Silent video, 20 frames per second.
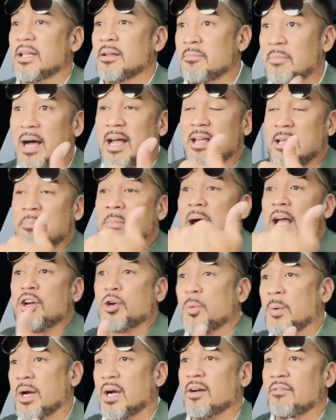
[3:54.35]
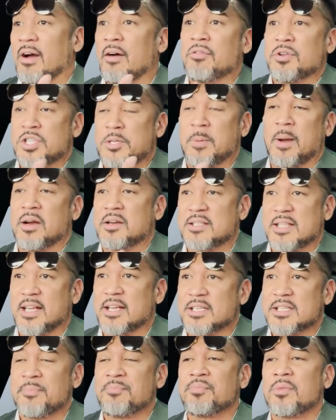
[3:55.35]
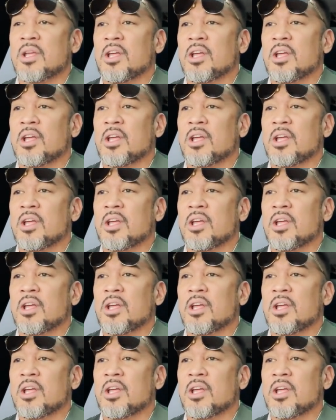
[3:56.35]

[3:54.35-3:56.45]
in my career, if I've experienced this,